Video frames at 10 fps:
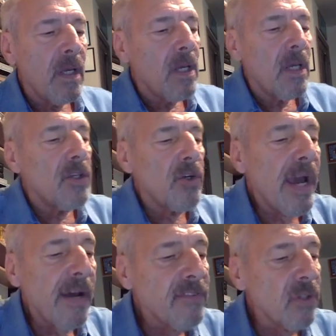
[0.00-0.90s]
You
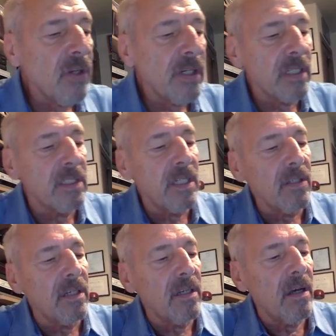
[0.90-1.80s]
have to look at
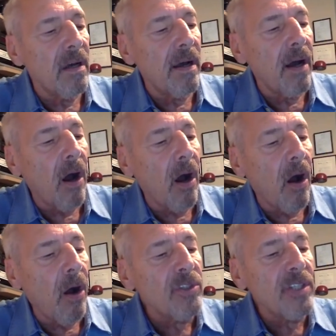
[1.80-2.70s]
Dylan
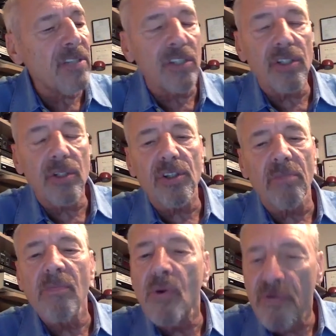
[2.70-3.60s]
almost as a social
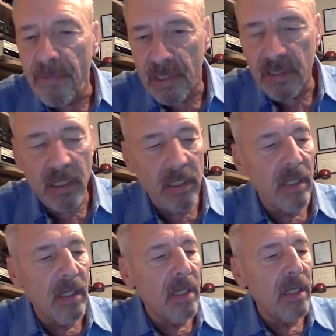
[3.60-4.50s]
movement
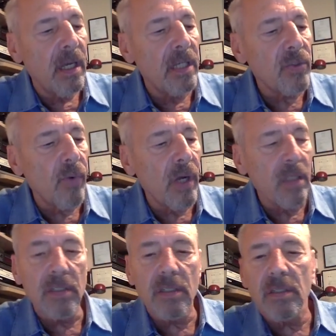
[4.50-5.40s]
as well
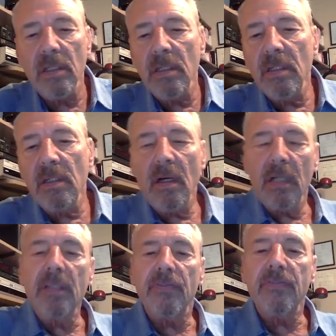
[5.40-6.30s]
as a
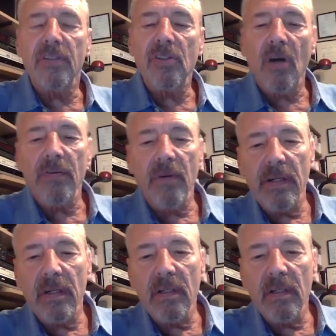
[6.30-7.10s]
gifted songwriter.